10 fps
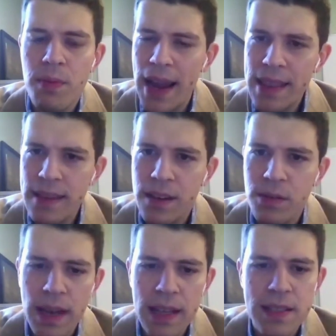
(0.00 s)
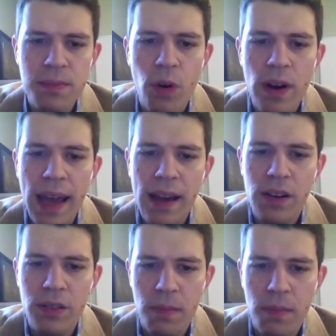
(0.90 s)
brand creates more
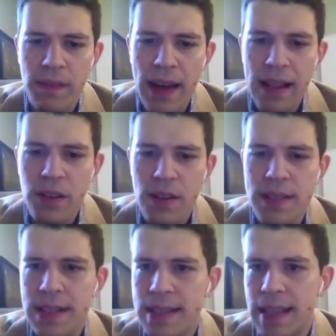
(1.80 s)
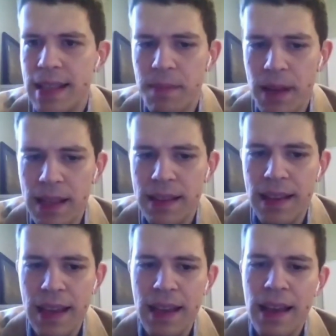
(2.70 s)
economic value and
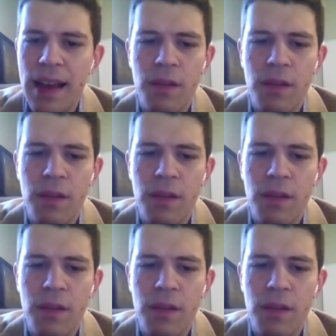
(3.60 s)
sustainability,